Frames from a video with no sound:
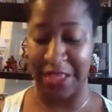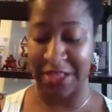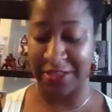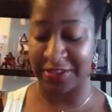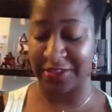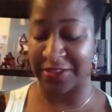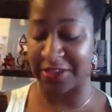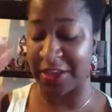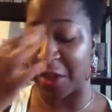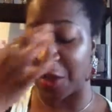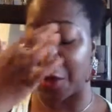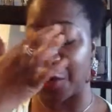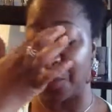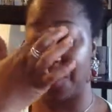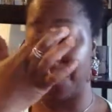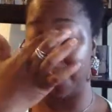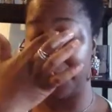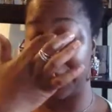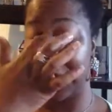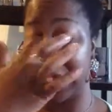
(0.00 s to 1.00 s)
So,
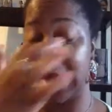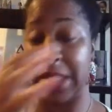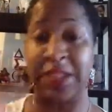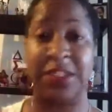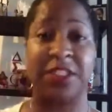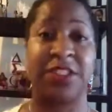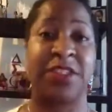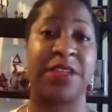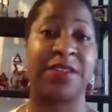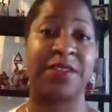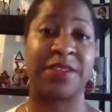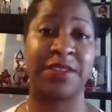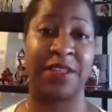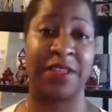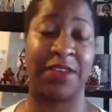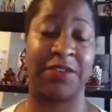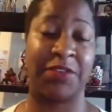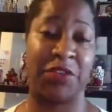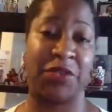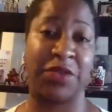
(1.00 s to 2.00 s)
just to
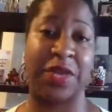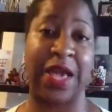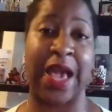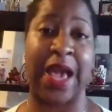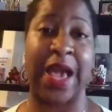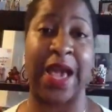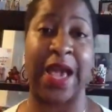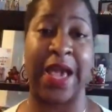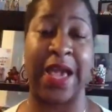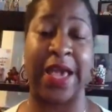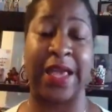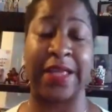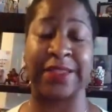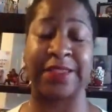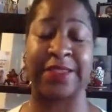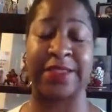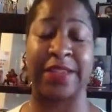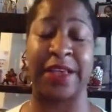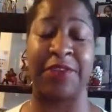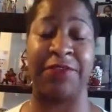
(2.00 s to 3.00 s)
give you
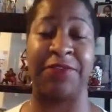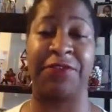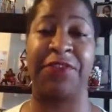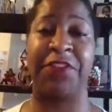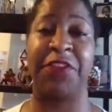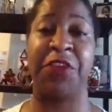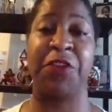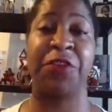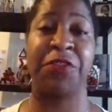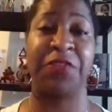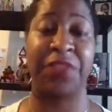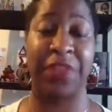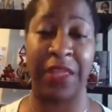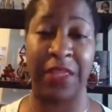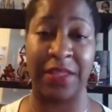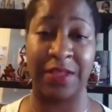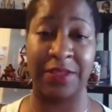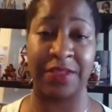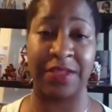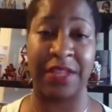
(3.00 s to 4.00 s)
guys a few
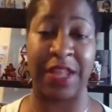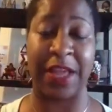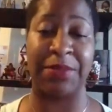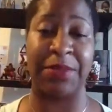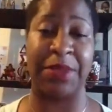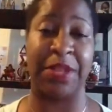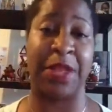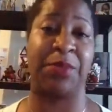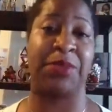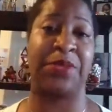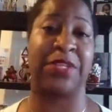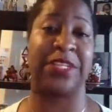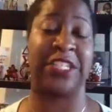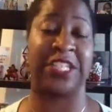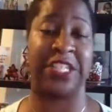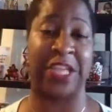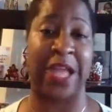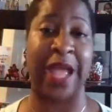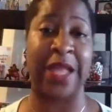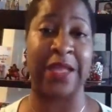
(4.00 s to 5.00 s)
things that I've been able to
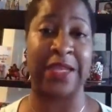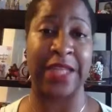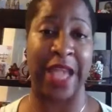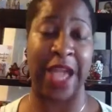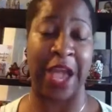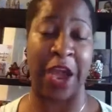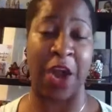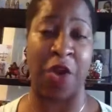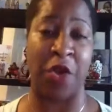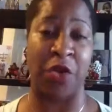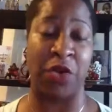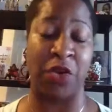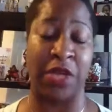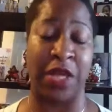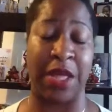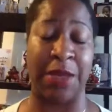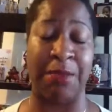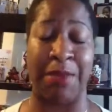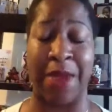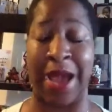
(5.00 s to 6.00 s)
jot down
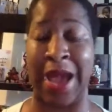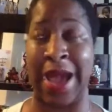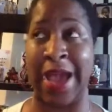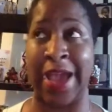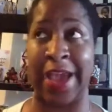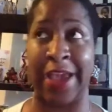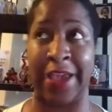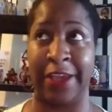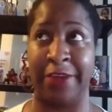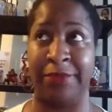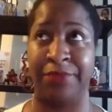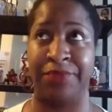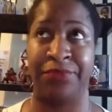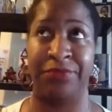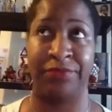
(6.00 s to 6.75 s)
on my,